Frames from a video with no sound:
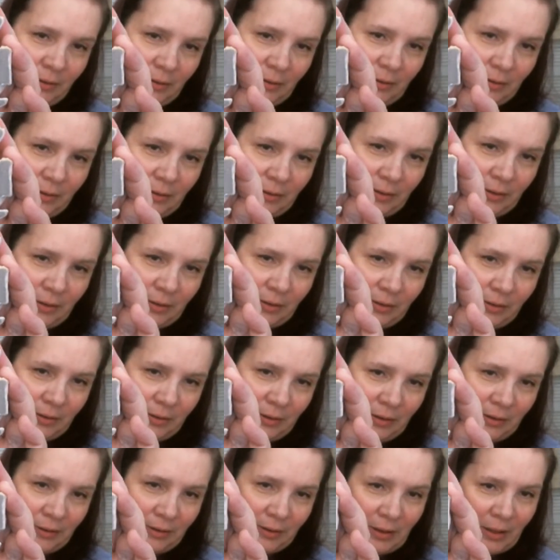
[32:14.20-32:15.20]

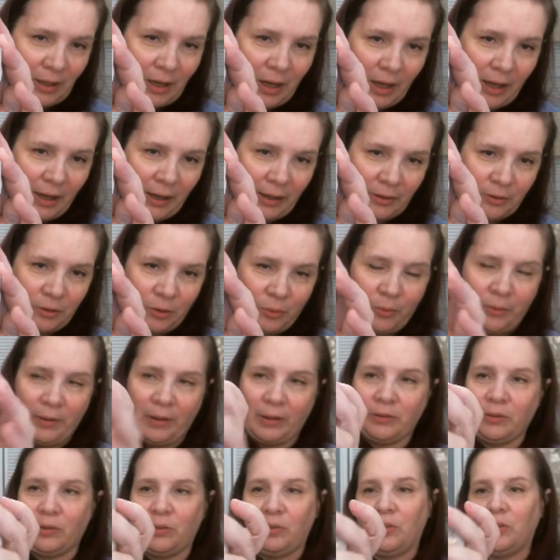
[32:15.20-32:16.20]
CCI
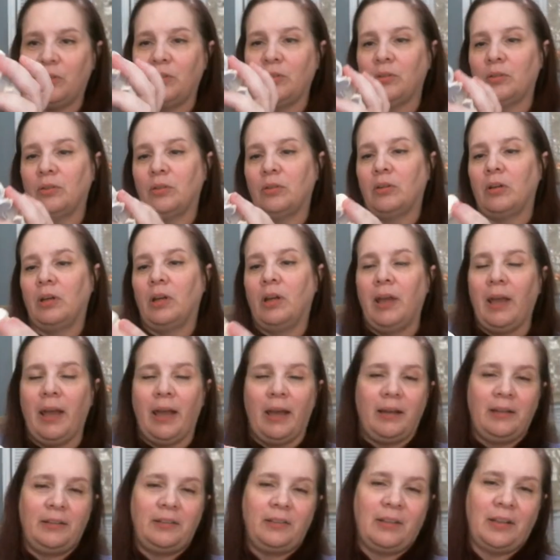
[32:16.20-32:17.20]
2002.
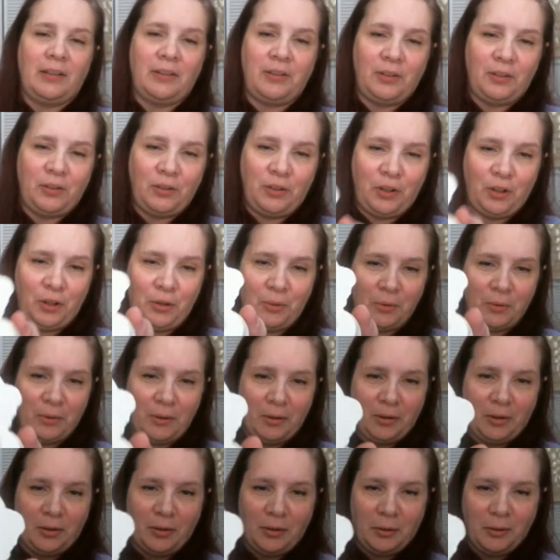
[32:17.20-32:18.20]
It's got this cute
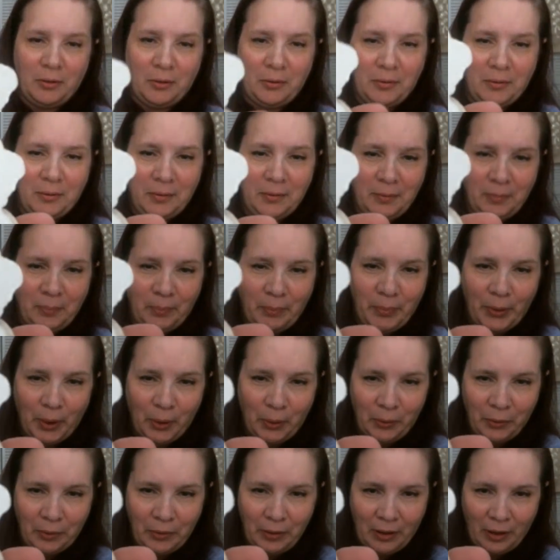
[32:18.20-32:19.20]
little
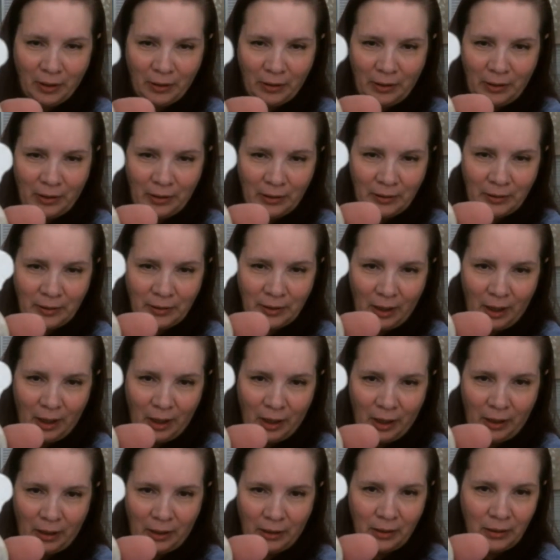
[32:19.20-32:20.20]
bone on the
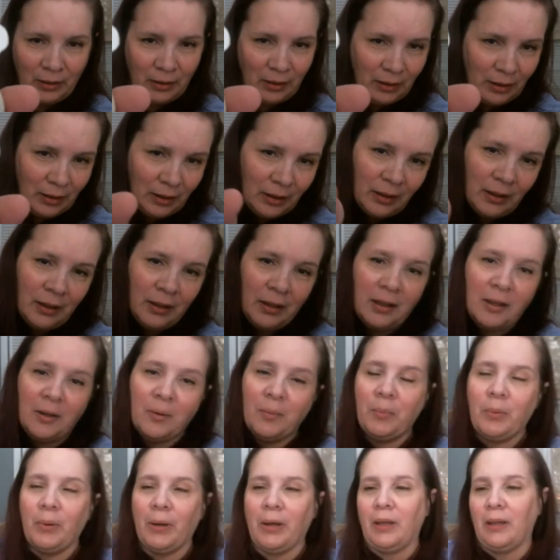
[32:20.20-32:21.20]
inside.
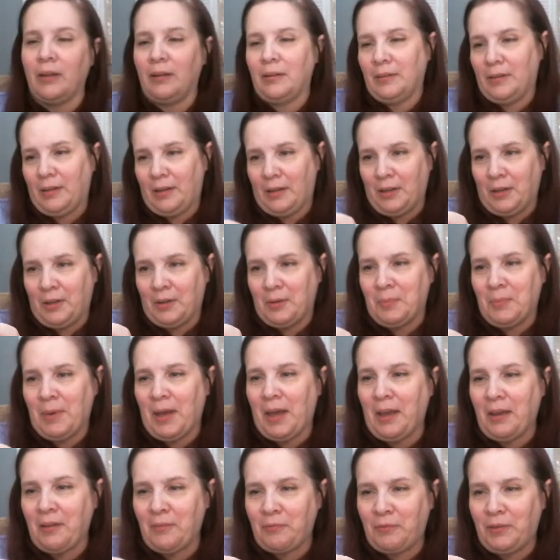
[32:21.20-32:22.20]
But um,
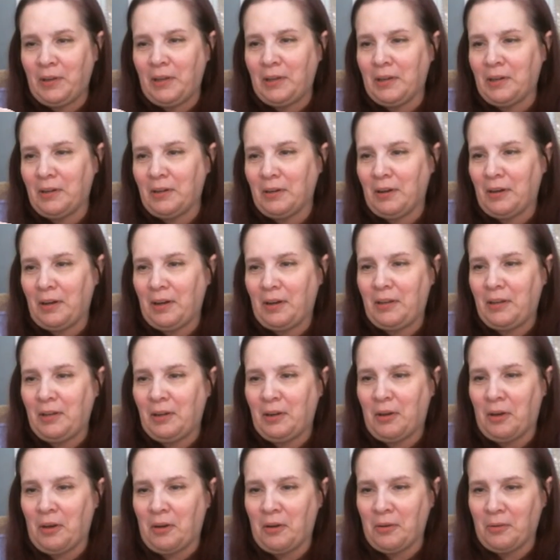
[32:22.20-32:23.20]
I figure, you
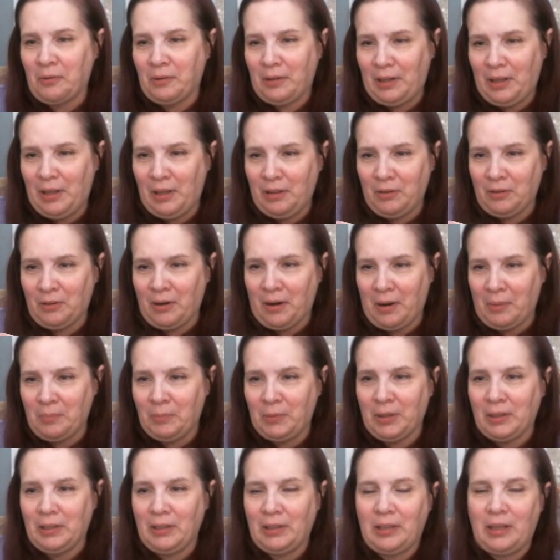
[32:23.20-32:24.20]
know, either I'm
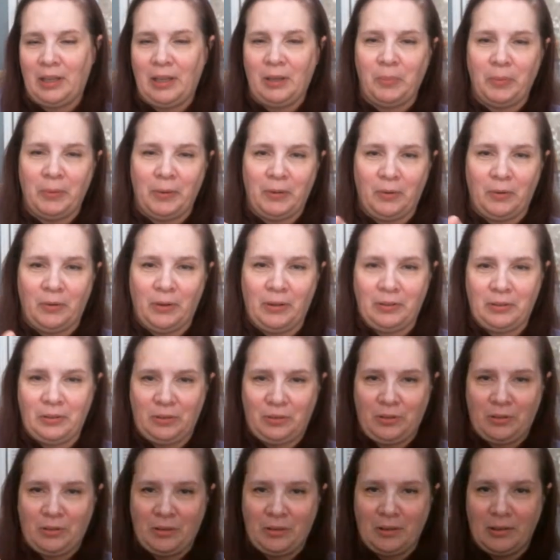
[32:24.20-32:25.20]
going to keep it or it's
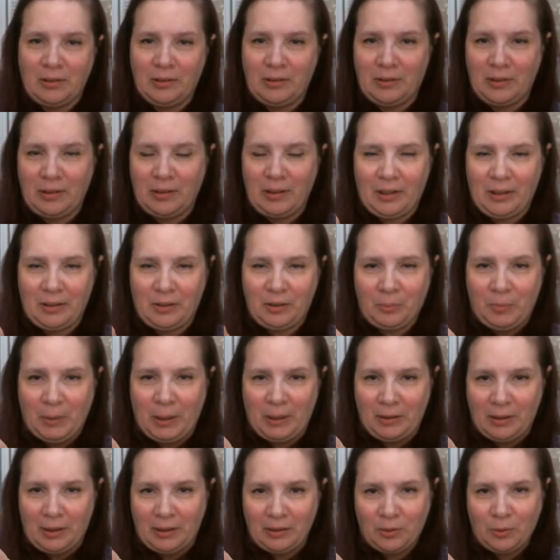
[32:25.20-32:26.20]
just going to sit next to my
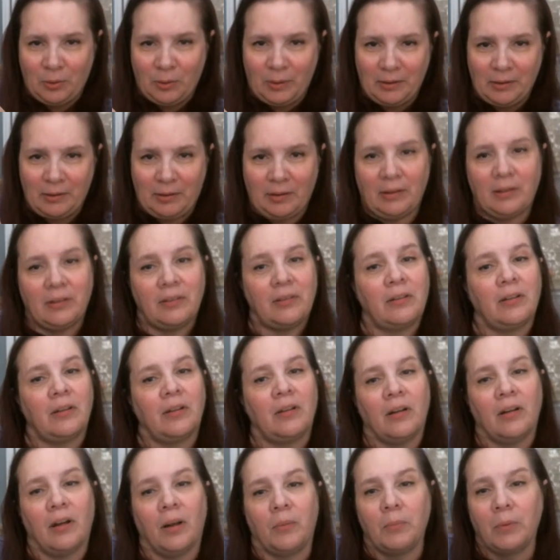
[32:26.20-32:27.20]
desk while it's listed
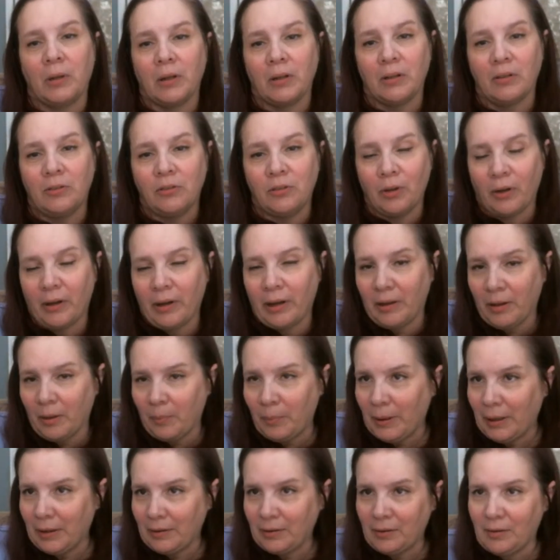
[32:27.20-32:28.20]
and I'm going to enjoy it and
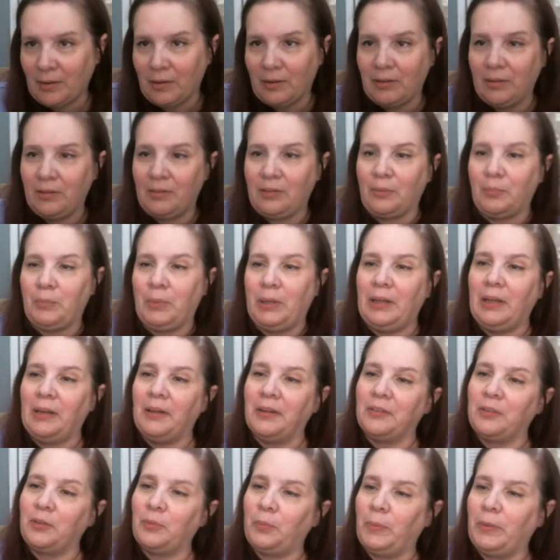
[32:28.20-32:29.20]
pass it on to somebody
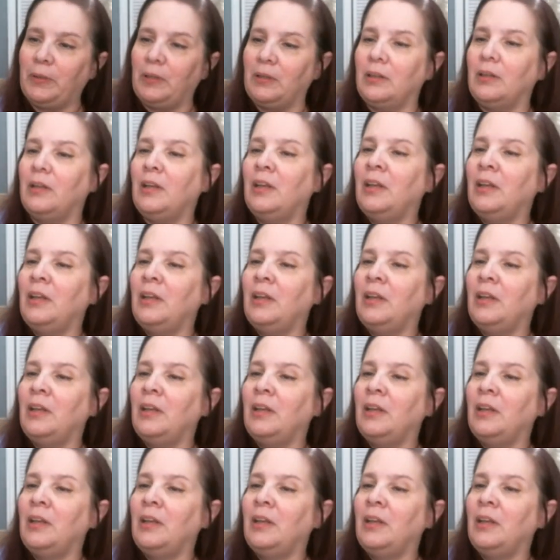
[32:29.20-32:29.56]
else. But